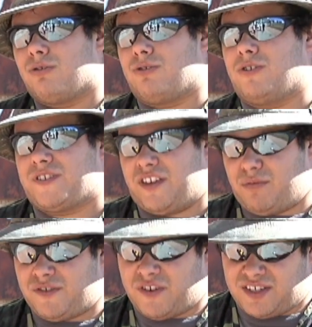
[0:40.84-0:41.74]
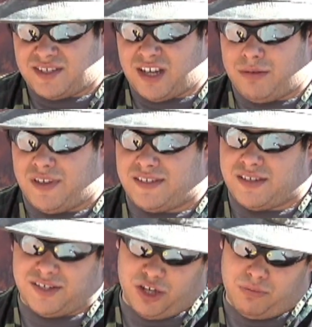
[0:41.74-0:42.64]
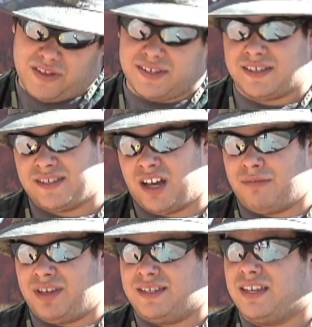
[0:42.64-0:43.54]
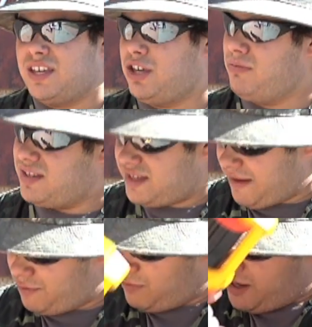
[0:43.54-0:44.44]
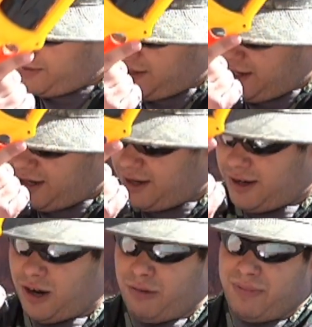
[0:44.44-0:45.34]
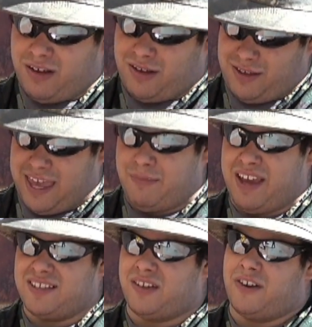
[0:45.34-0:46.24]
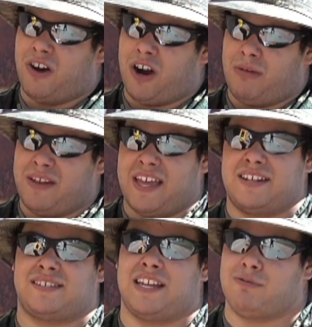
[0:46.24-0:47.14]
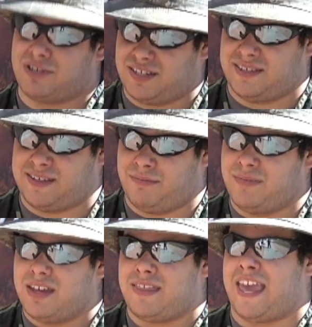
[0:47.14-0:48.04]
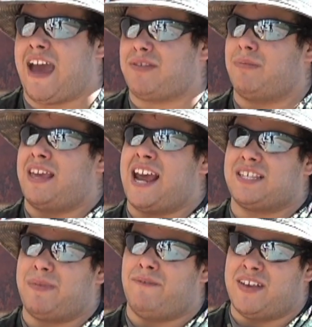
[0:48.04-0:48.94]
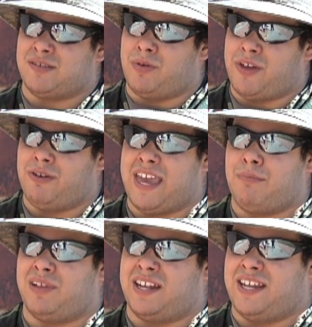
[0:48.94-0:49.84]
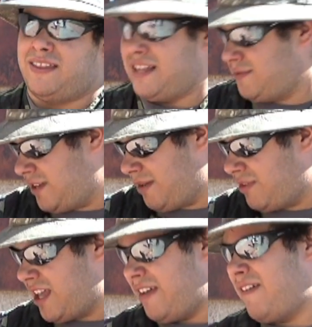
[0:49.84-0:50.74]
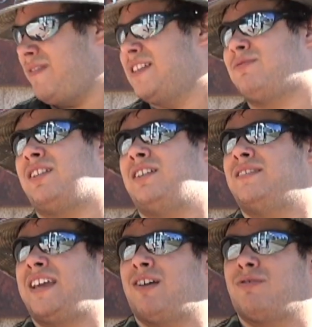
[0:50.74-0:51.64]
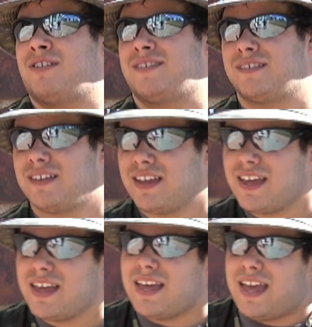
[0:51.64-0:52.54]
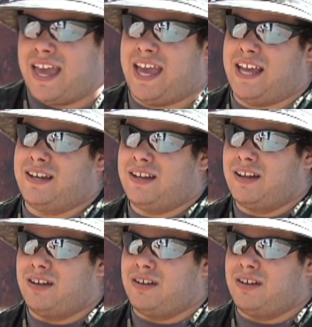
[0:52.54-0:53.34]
Rules of humans versus zombies there's humans and zombies. Humans have to wear their arm uh, headbands on their arm, and that distinguishes them. They have to, it has to be visible, though, it can't blend in. That's why I'm kind of having this one a little downwards. And